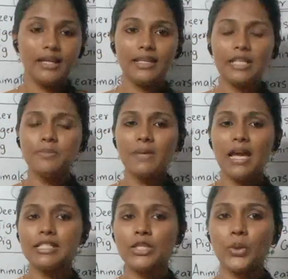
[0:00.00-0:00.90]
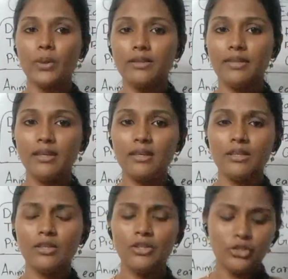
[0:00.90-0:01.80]
Let me ask you one thing.
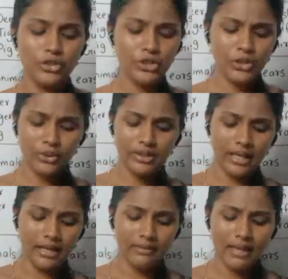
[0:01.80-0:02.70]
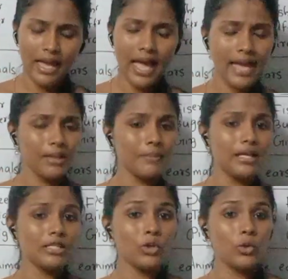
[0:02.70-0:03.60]
Do you think the
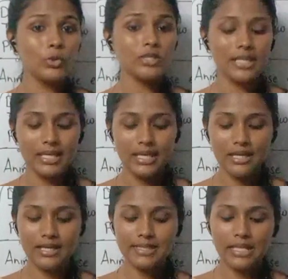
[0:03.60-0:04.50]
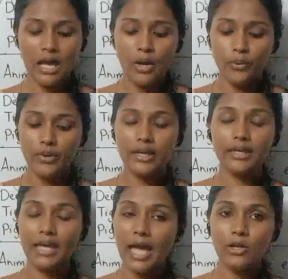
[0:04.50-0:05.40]
animals whose ears we
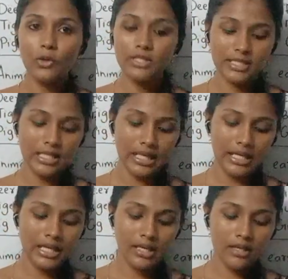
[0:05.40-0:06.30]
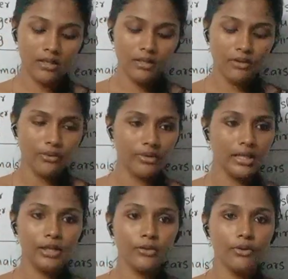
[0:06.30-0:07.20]
cannot see
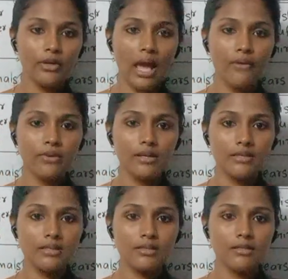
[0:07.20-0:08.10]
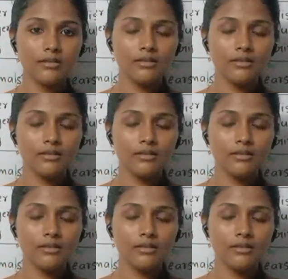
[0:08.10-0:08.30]
really do not have ears?